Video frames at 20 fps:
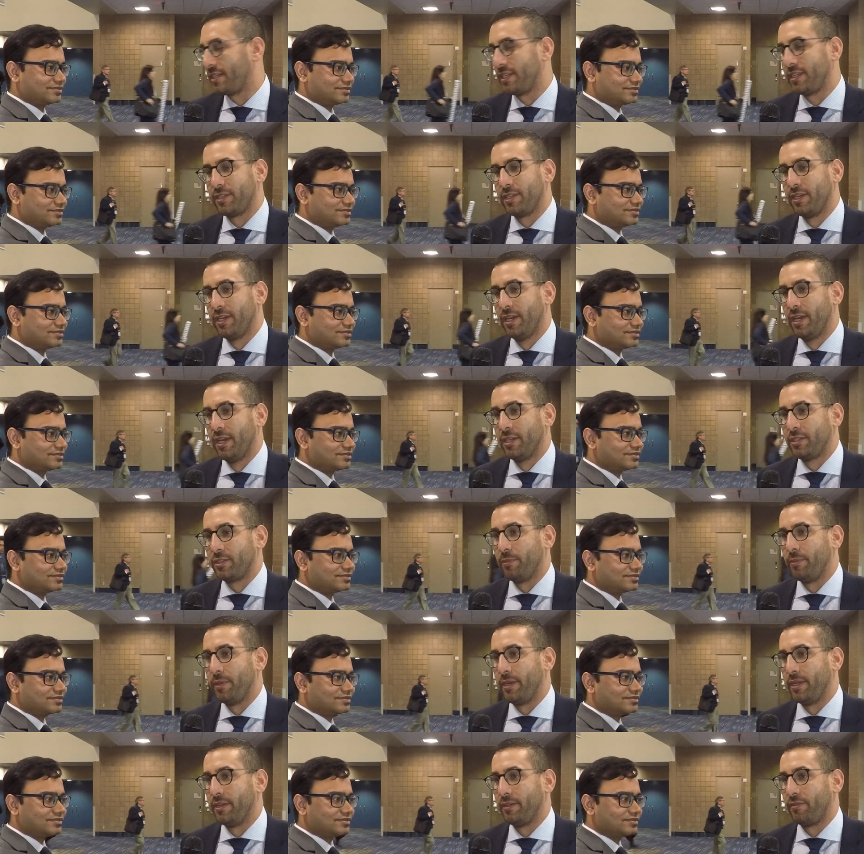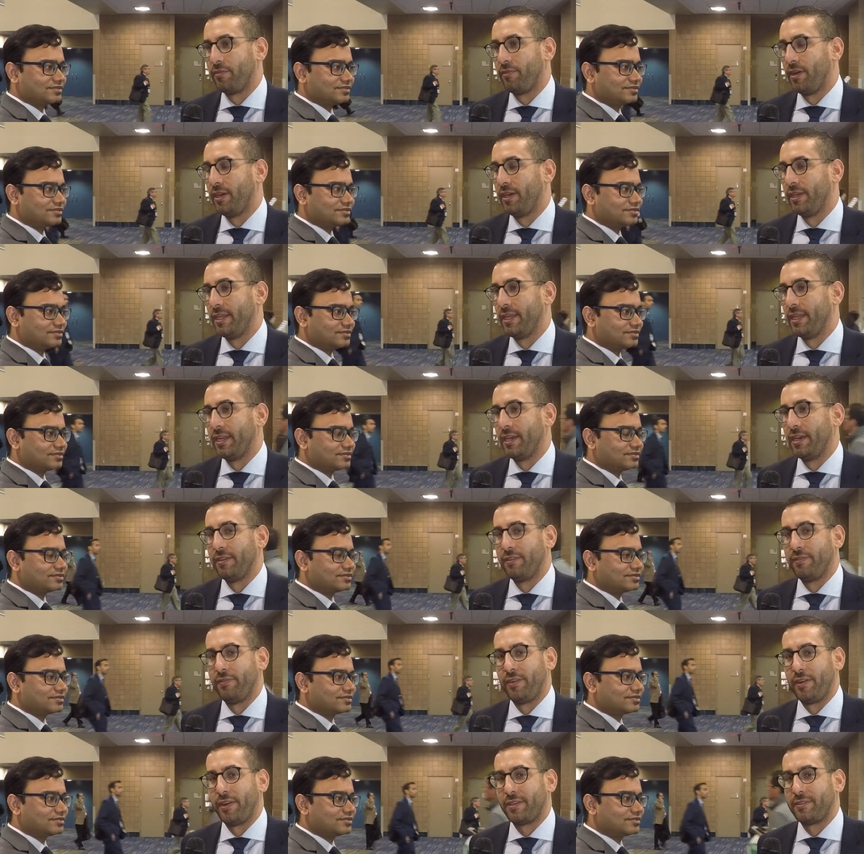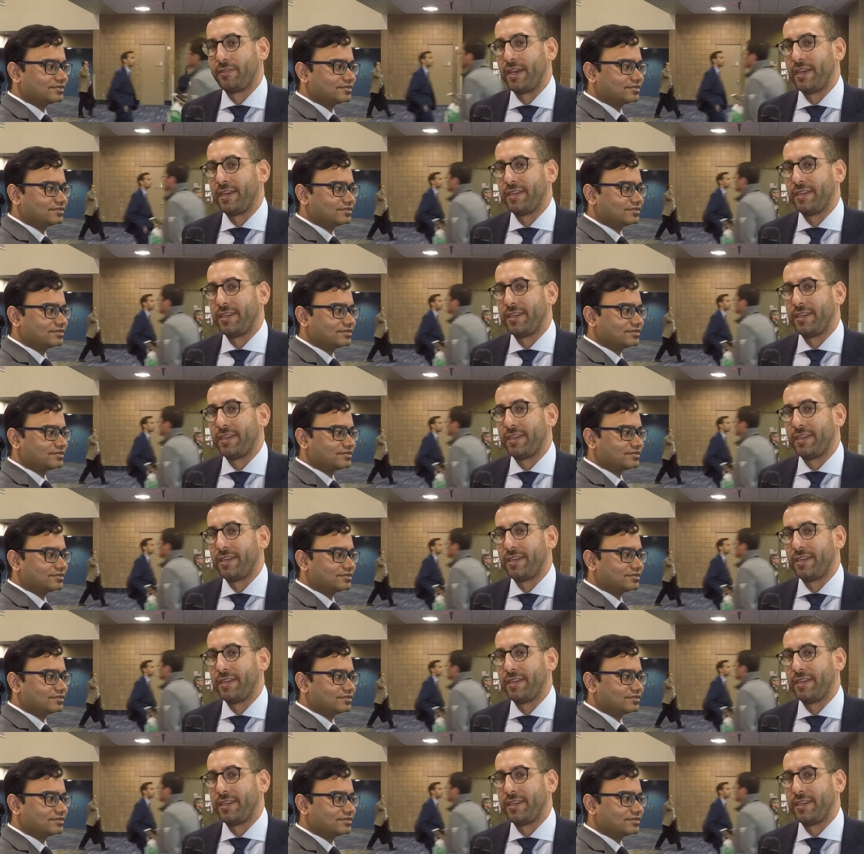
Speaker 1: a tremendous fun and uh, it's a very exciting